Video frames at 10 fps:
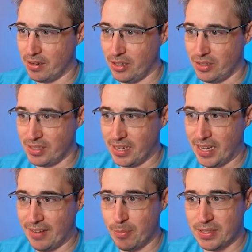And you can see I
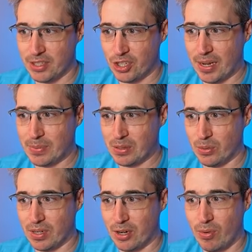have a position
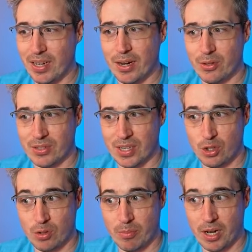absolute, and right now they're set
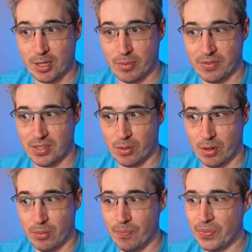to a bottom of
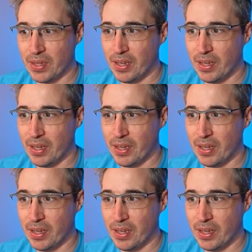zero.